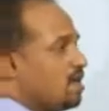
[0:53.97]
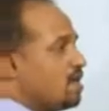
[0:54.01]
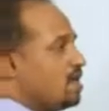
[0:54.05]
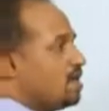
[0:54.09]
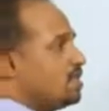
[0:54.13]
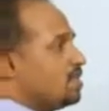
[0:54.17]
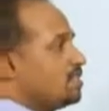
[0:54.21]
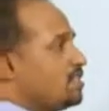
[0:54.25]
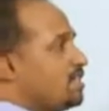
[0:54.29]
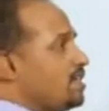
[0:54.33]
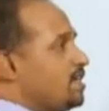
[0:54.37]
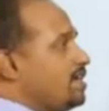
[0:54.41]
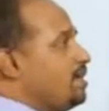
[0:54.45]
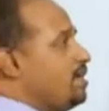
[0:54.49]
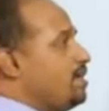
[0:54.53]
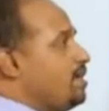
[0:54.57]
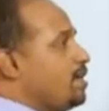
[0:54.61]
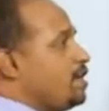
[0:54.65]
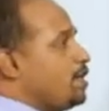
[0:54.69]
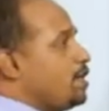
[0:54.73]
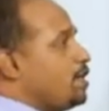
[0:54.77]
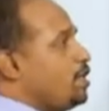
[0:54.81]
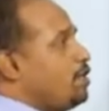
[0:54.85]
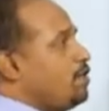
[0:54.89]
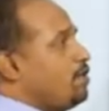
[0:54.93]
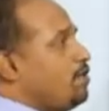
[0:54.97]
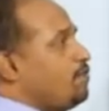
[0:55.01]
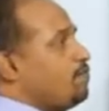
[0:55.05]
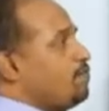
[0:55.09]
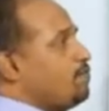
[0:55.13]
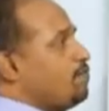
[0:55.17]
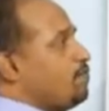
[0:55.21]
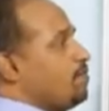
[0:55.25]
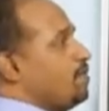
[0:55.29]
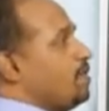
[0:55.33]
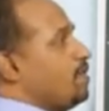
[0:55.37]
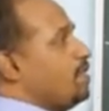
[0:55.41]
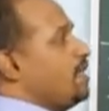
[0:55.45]
See,
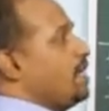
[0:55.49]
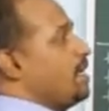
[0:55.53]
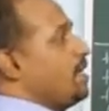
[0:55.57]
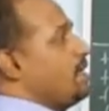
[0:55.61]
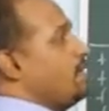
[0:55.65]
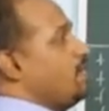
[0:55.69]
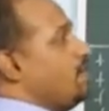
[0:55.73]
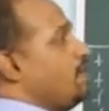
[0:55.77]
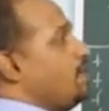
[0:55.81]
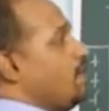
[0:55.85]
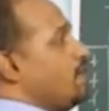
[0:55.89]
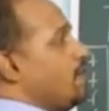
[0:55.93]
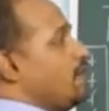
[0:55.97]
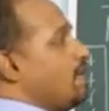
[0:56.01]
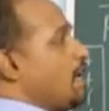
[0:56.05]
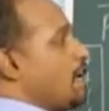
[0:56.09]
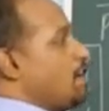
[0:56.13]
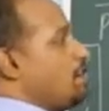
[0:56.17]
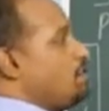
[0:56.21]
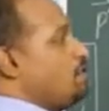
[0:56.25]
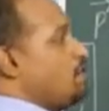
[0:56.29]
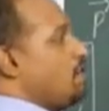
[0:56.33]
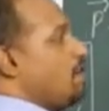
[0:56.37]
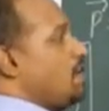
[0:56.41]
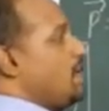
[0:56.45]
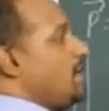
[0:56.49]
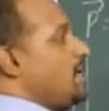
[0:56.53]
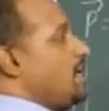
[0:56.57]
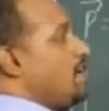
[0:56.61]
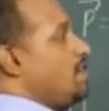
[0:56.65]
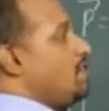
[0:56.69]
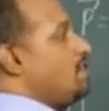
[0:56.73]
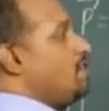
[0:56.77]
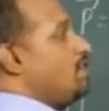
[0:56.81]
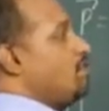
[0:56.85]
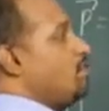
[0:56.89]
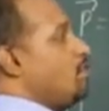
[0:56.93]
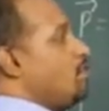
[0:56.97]
if then
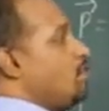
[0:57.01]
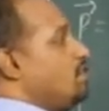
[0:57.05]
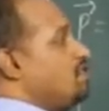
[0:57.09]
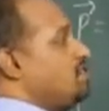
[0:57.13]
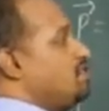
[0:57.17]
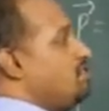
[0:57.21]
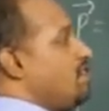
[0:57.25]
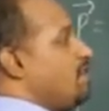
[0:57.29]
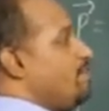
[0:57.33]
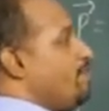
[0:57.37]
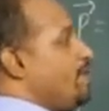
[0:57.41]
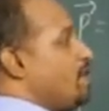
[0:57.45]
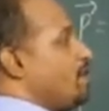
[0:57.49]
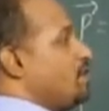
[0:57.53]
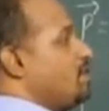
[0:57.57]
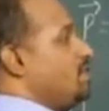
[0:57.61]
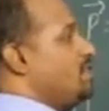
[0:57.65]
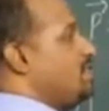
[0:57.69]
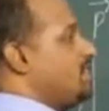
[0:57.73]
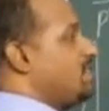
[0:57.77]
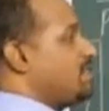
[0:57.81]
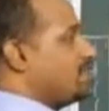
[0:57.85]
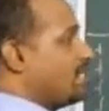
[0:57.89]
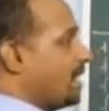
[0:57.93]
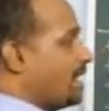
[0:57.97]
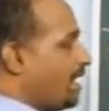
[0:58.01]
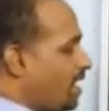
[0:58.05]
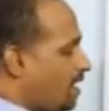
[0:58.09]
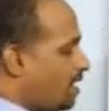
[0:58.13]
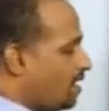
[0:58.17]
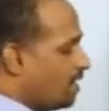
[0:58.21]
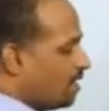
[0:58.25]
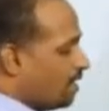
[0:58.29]
naturally the force will be on this side